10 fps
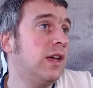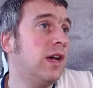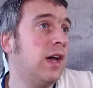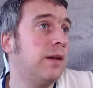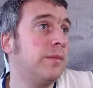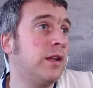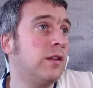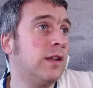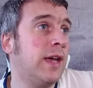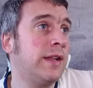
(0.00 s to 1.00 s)

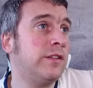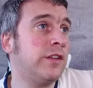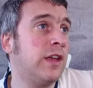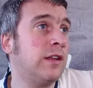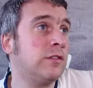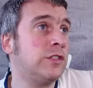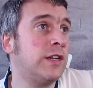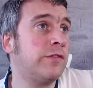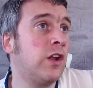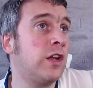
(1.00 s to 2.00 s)
And
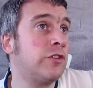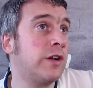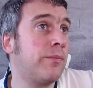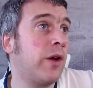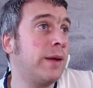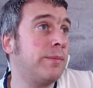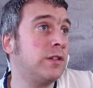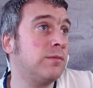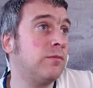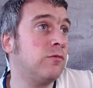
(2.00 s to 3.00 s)
Sheffield United trying to break, but
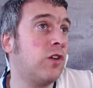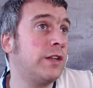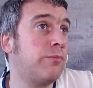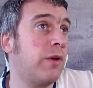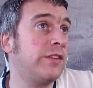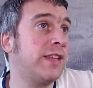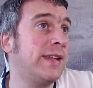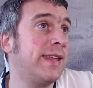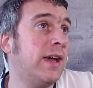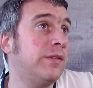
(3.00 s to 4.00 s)
Rice breaks that
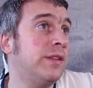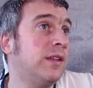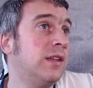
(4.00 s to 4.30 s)
down.